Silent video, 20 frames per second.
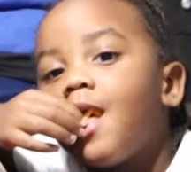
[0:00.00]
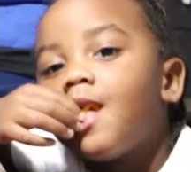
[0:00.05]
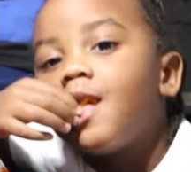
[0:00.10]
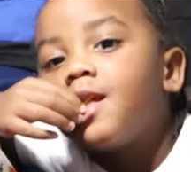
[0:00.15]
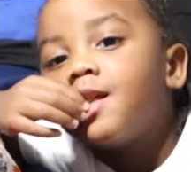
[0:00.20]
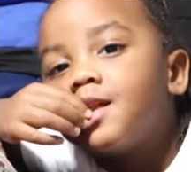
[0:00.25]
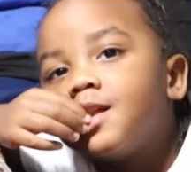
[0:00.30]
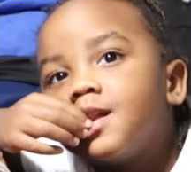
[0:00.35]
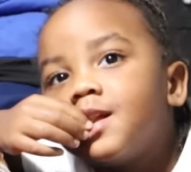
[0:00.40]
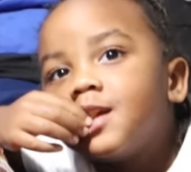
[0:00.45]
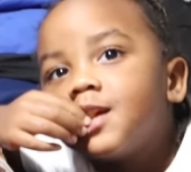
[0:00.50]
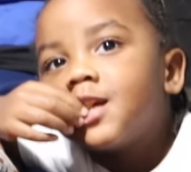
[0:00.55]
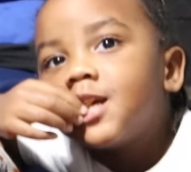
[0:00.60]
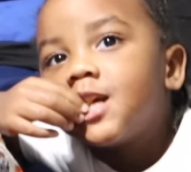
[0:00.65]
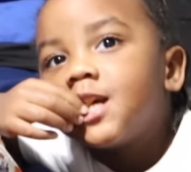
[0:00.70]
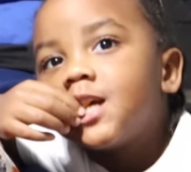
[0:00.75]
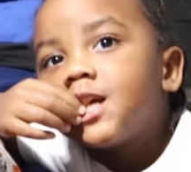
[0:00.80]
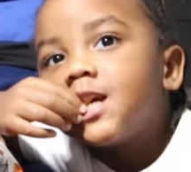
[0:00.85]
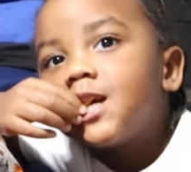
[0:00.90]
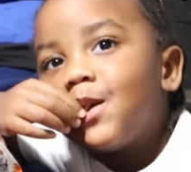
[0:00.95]
Gang with us?
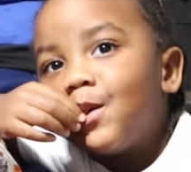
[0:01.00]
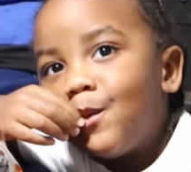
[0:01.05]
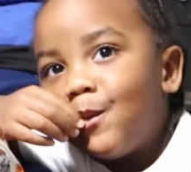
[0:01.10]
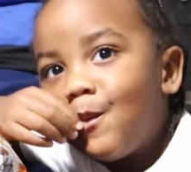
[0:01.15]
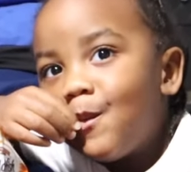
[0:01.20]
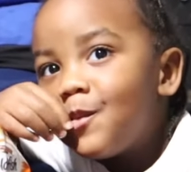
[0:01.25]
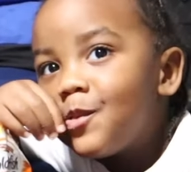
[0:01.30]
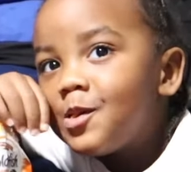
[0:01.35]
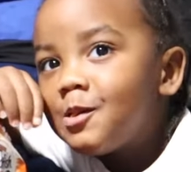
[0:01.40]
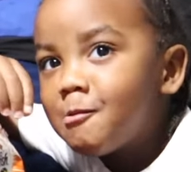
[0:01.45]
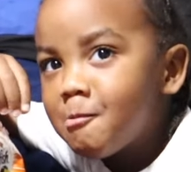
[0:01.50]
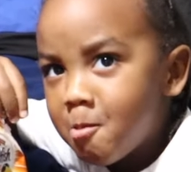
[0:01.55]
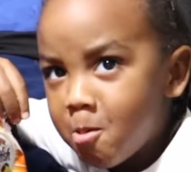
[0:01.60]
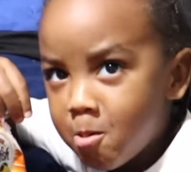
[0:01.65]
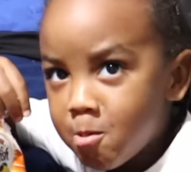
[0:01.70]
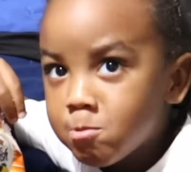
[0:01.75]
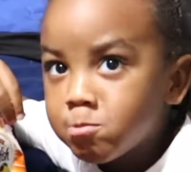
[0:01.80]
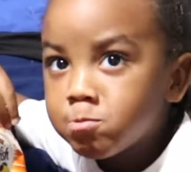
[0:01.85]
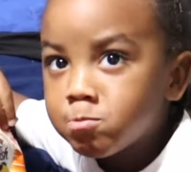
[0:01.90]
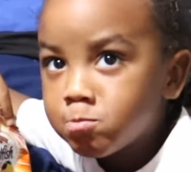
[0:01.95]
Mm-hmm.
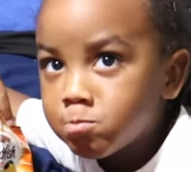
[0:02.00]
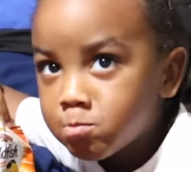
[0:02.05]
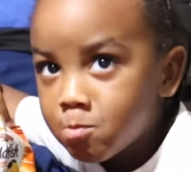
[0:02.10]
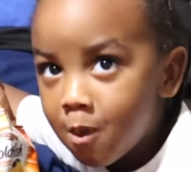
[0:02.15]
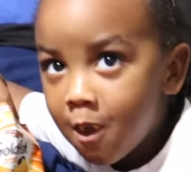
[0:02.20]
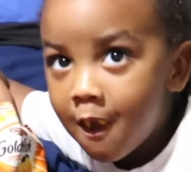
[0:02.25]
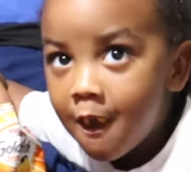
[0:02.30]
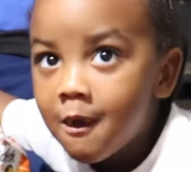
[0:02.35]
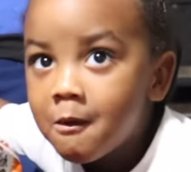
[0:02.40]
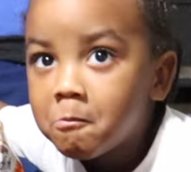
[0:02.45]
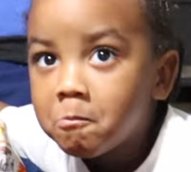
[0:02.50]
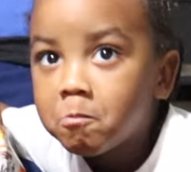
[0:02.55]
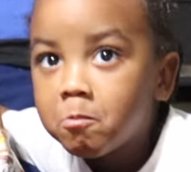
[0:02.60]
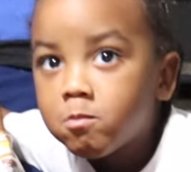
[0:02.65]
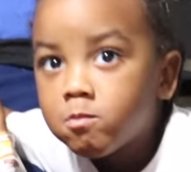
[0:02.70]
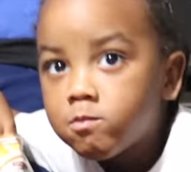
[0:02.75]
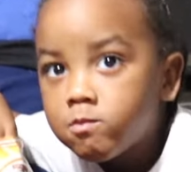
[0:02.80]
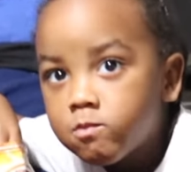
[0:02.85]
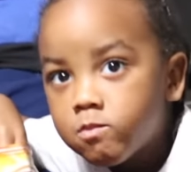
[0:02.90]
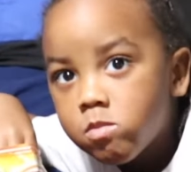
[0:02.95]
All right, we know we have to ask
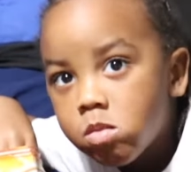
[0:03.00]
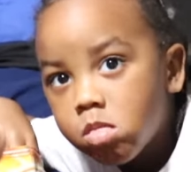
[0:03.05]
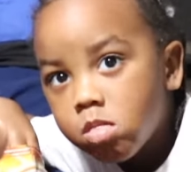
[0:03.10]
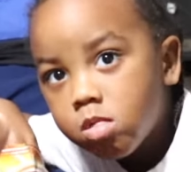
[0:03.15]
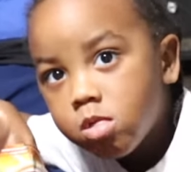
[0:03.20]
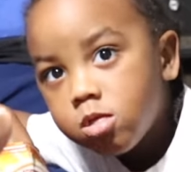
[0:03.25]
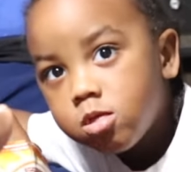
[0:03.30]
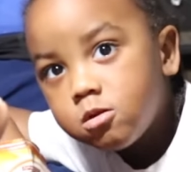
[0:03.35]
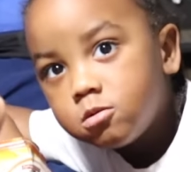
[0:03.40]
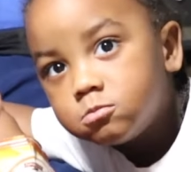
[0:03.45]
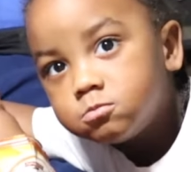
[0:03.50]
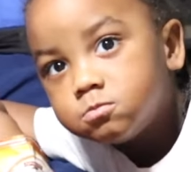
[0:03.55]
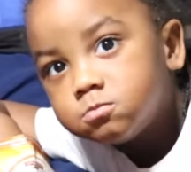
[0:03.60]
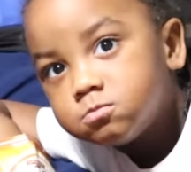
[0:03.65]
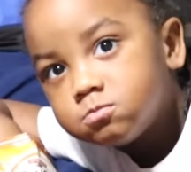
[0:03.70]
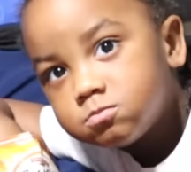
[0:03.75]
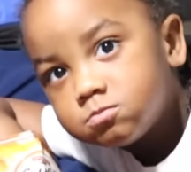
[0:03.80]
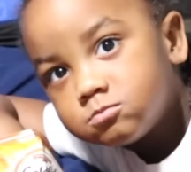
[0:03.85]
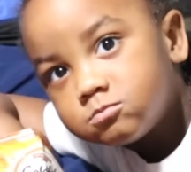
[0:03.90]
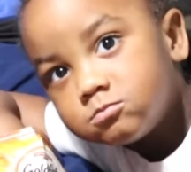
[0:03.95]
him, because he the boss. You the
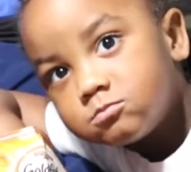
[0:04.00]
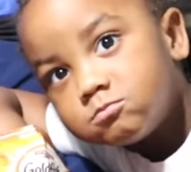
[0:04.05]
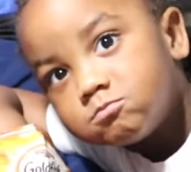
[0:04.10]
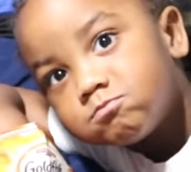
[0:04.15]
boss?